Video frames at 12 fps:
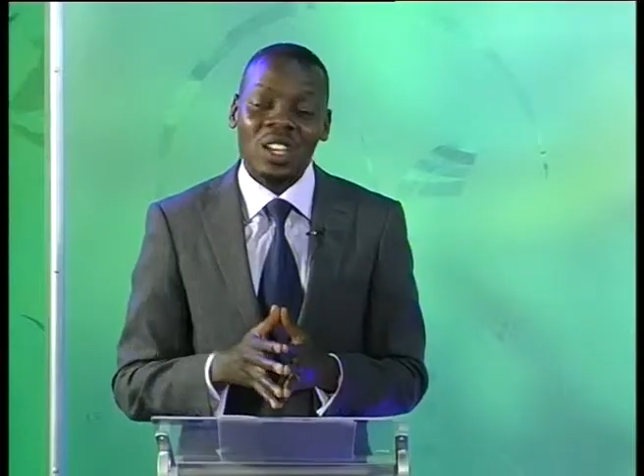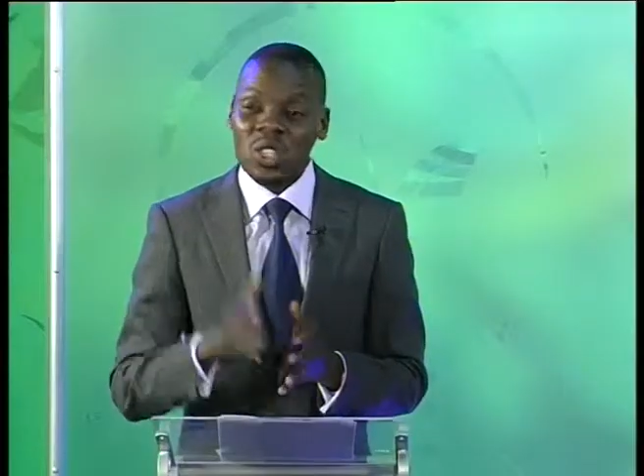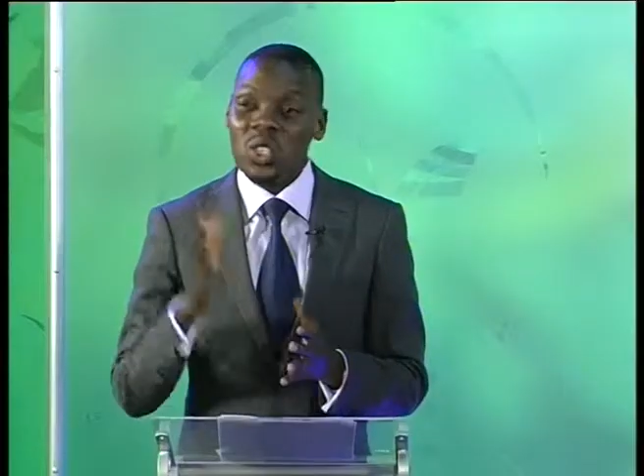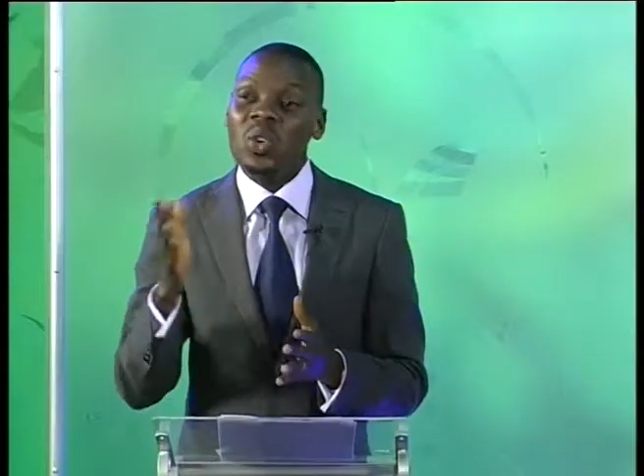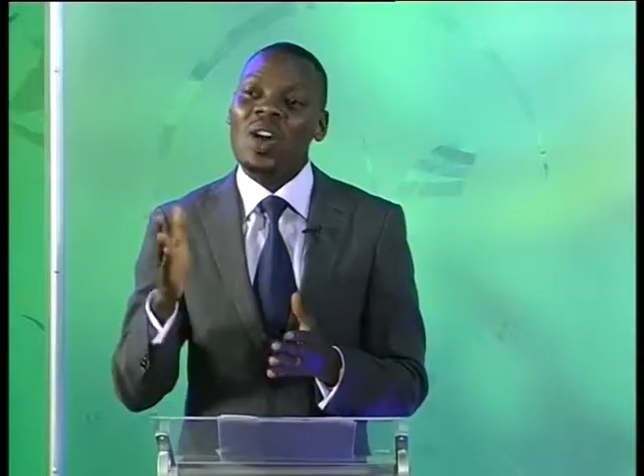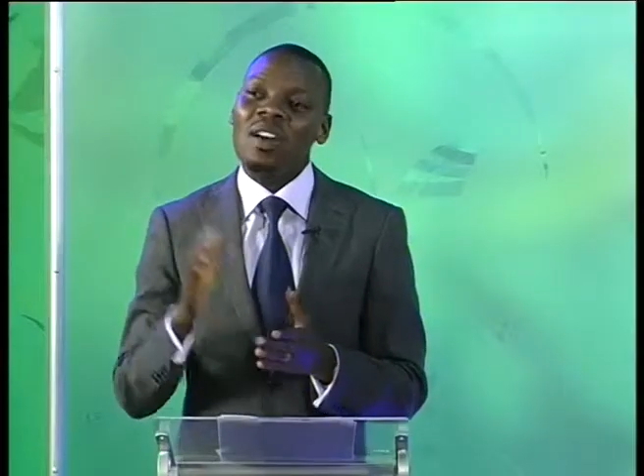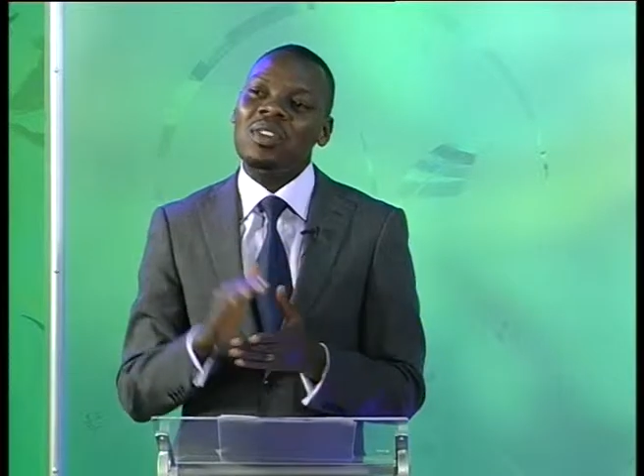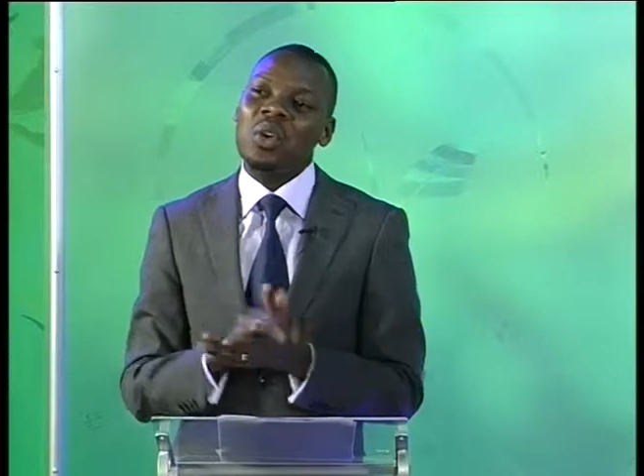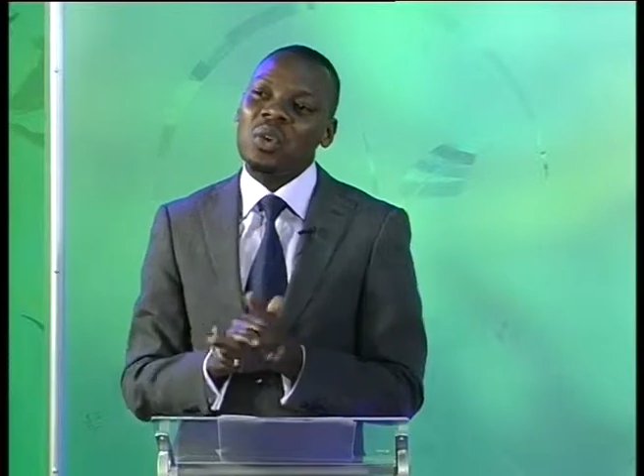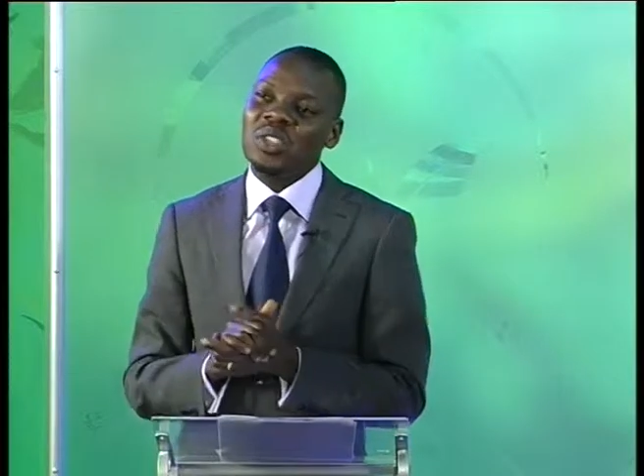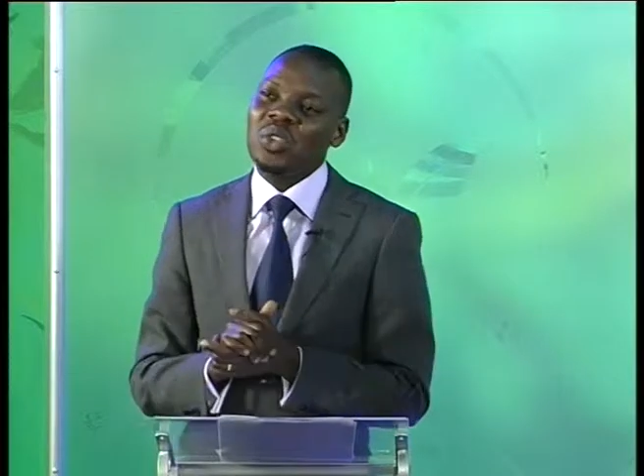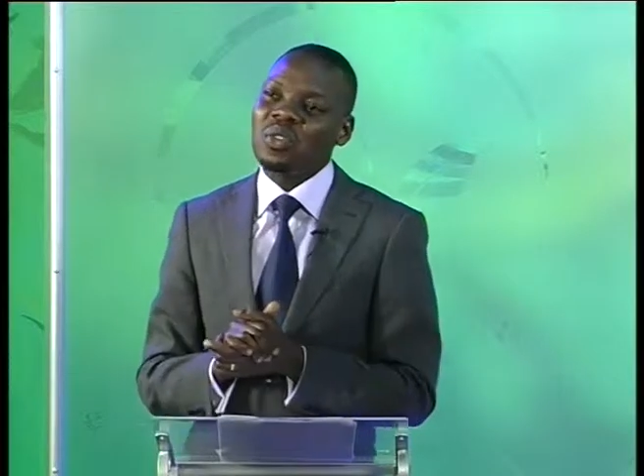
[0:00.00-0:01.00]
Do you have a
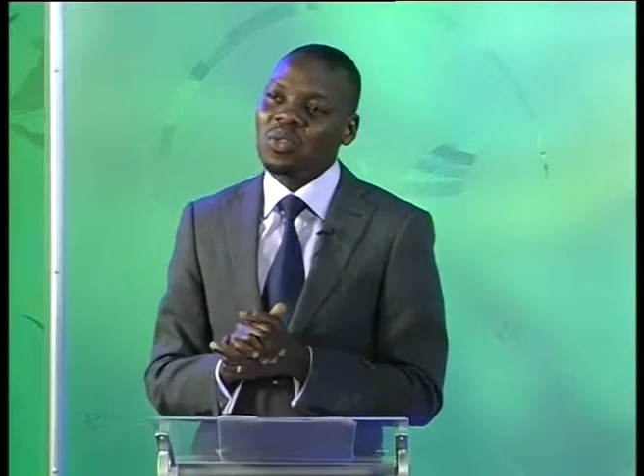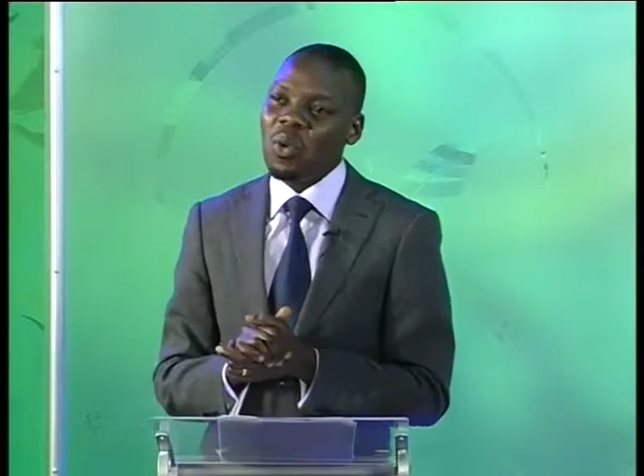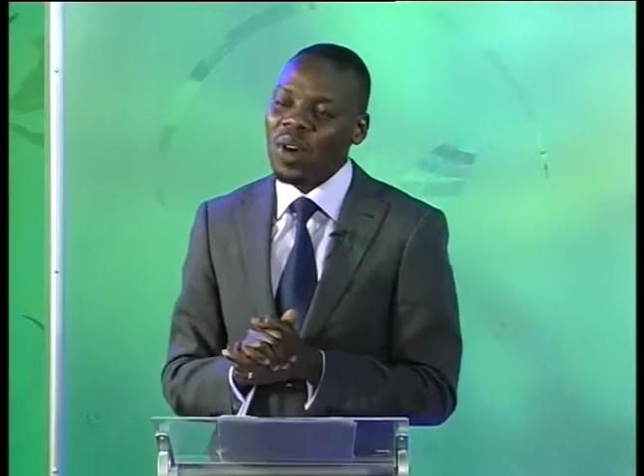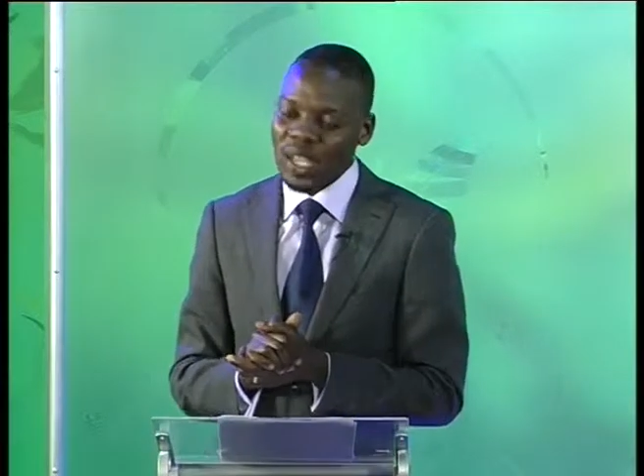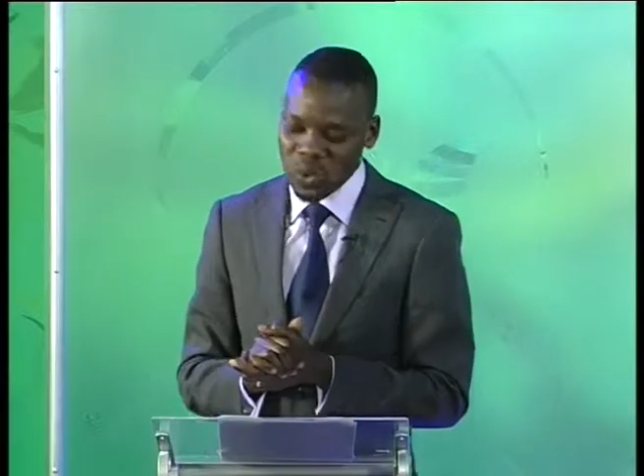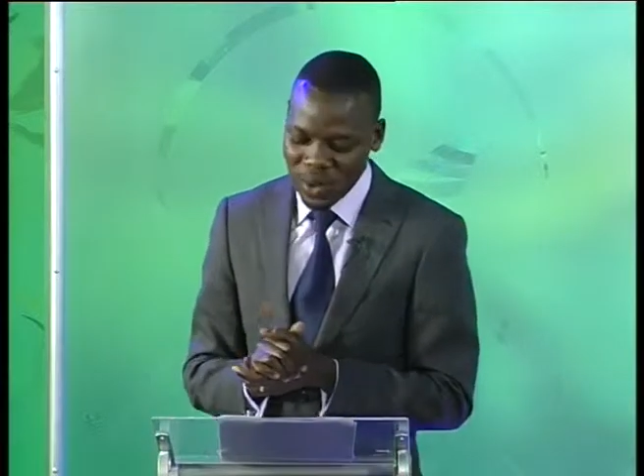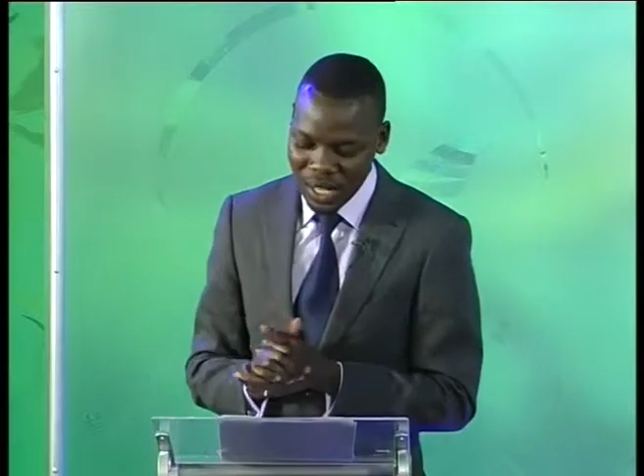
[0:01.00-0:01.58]
question for Waiswa?